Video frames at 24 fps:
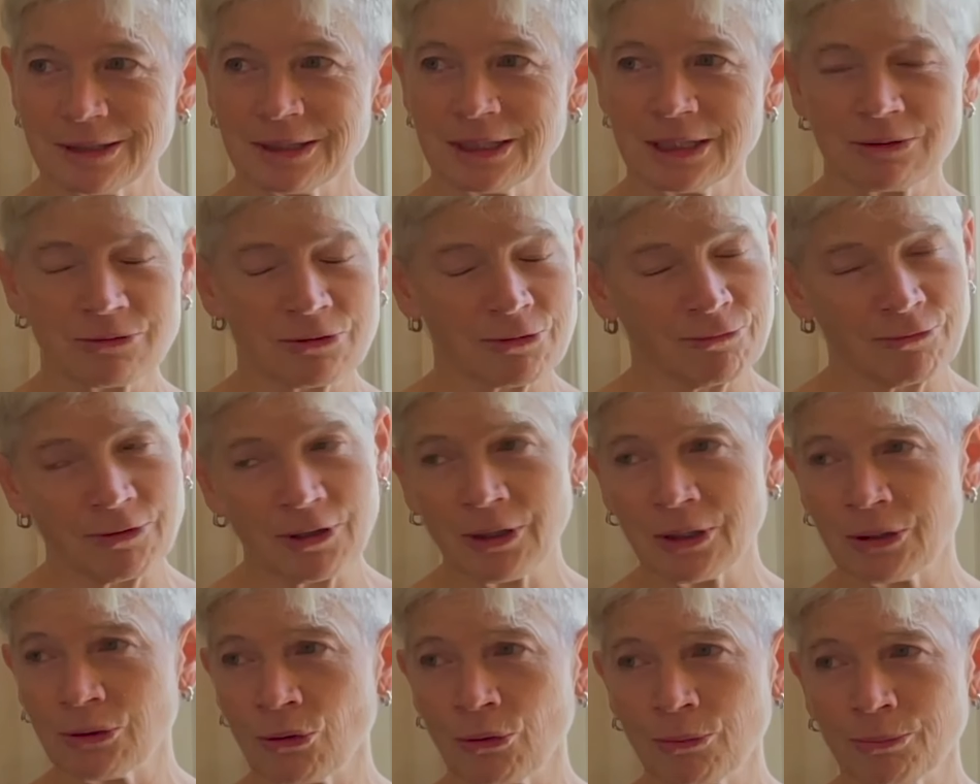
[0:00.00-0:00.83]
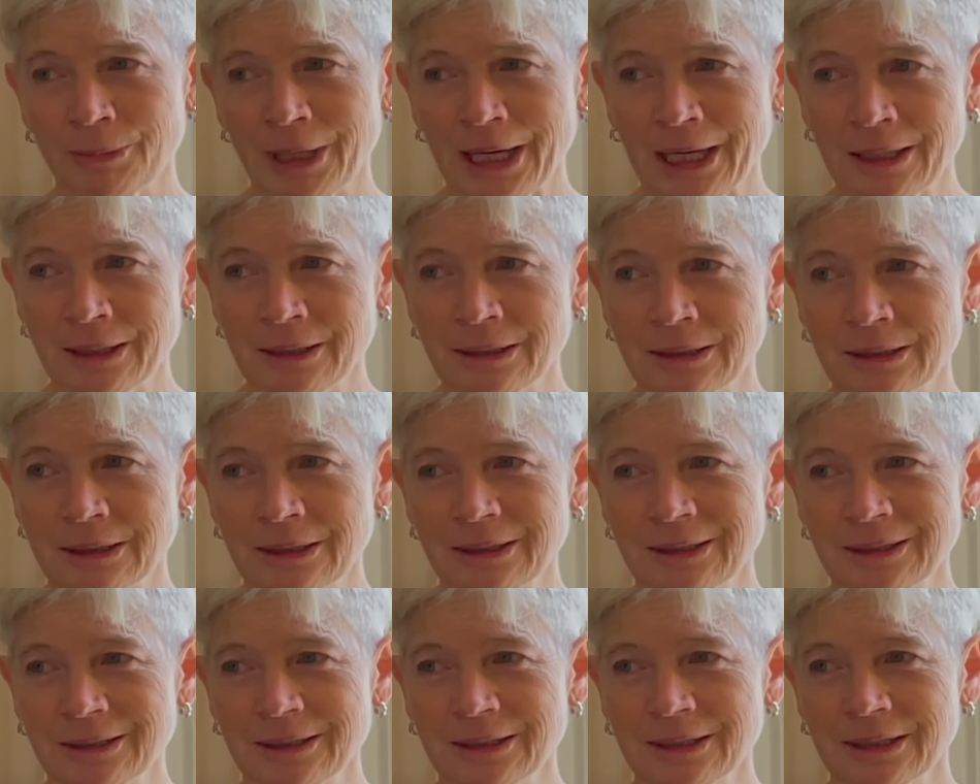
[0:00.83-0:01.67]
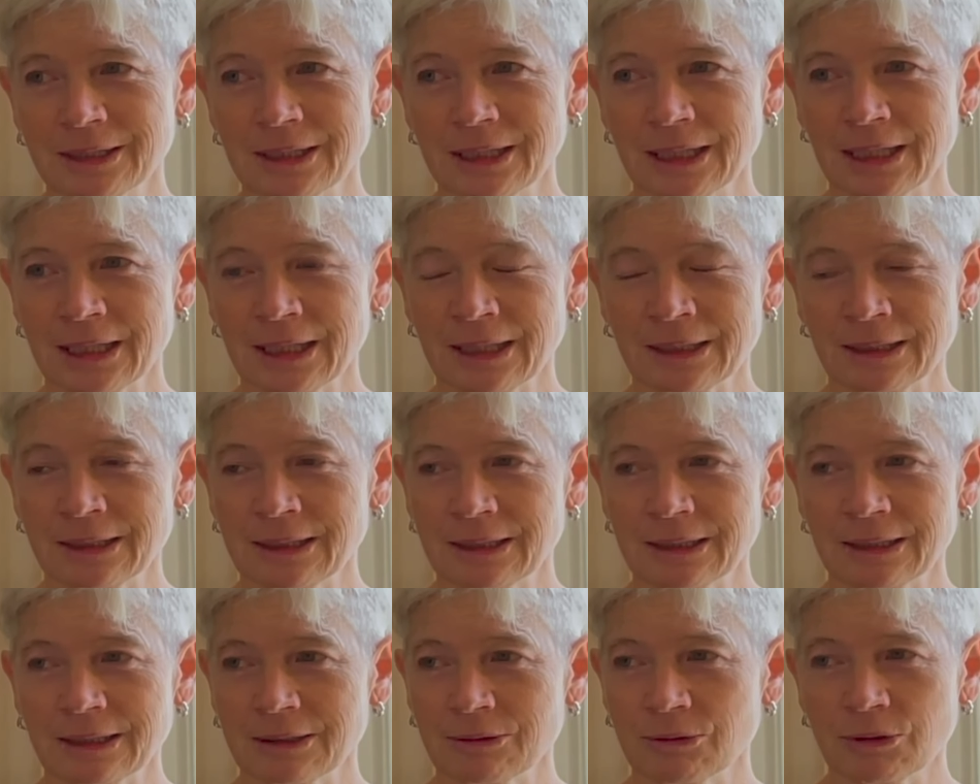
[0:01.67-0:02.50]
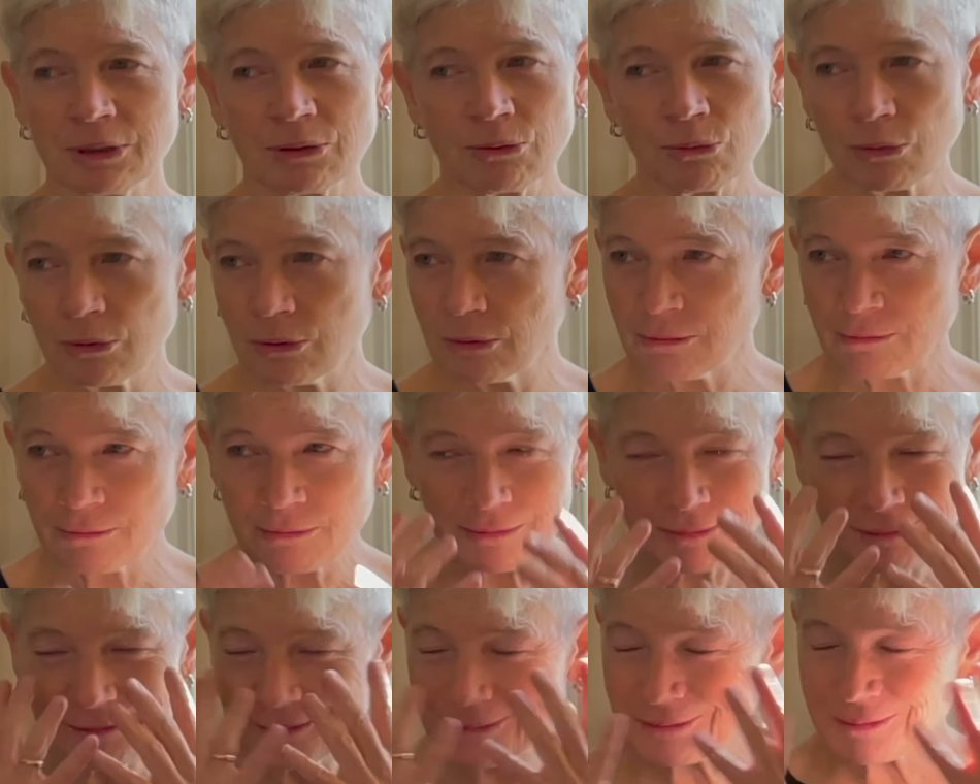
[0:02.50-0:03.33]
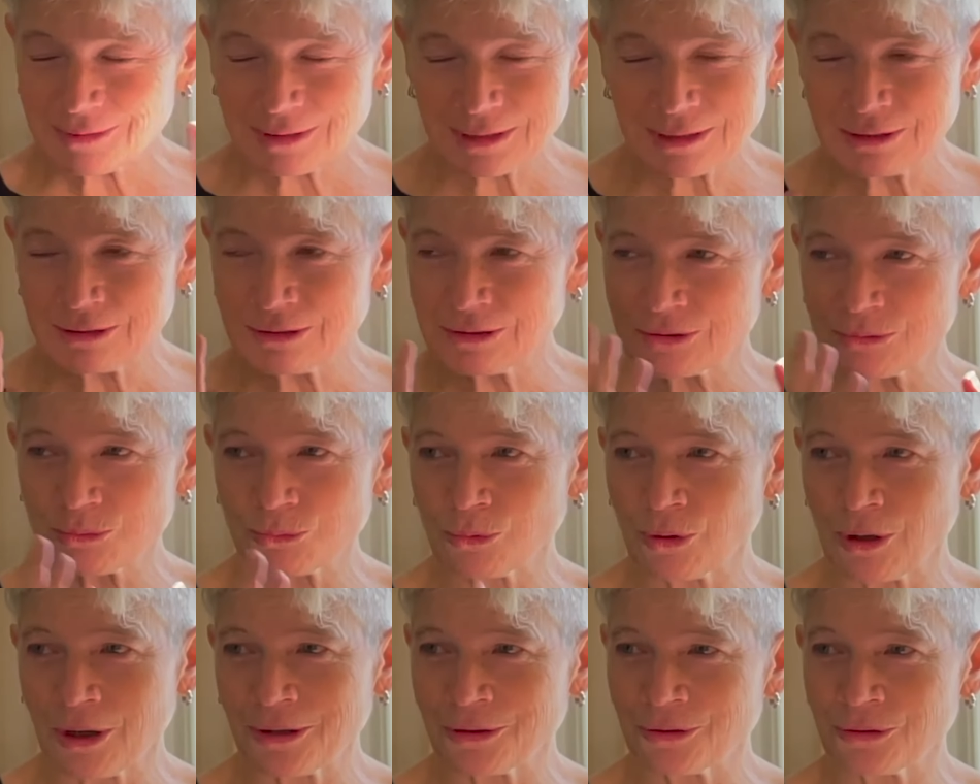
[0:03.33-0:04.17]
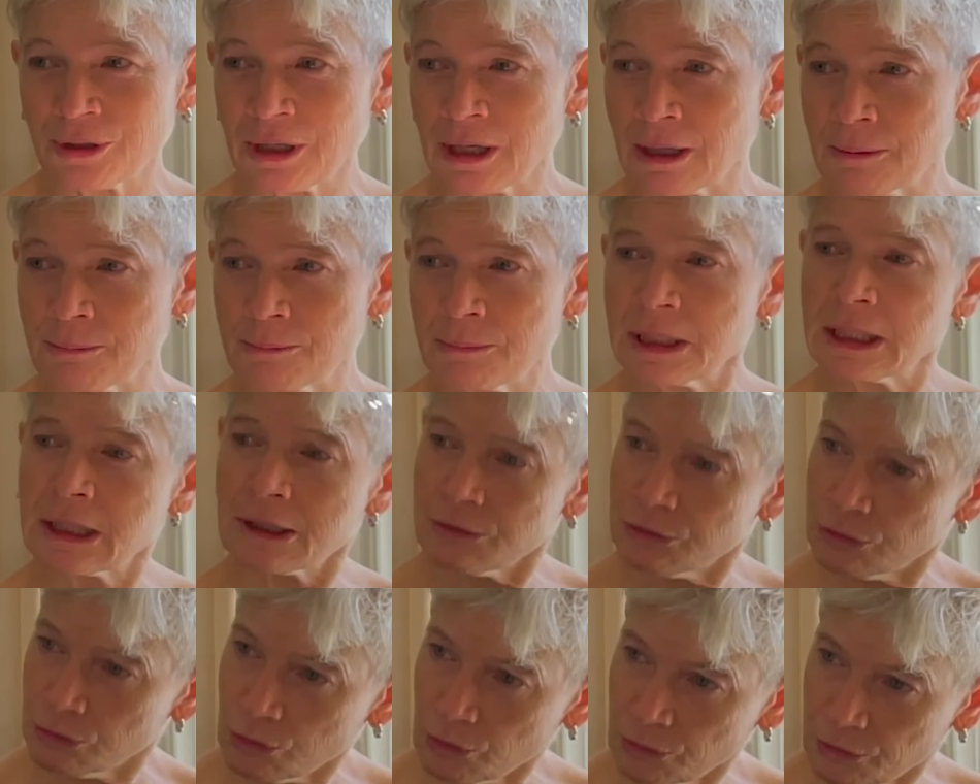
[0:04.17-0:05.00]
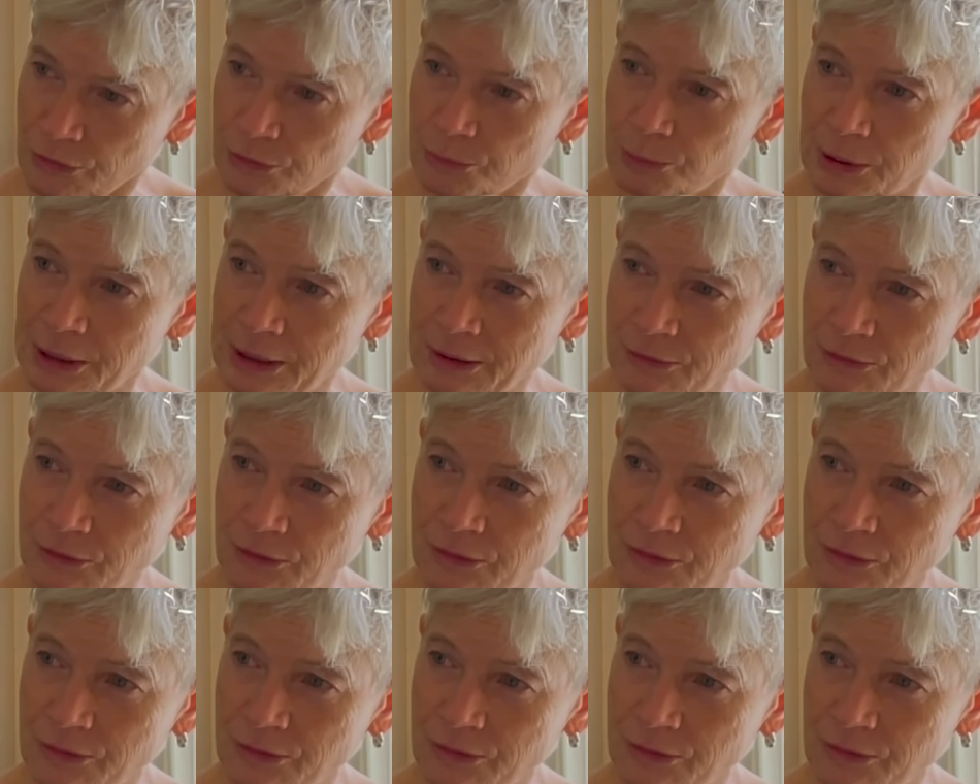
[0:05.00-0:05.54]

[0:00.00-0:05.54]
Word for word: He was a very old man, and he just watered up, because you know this piece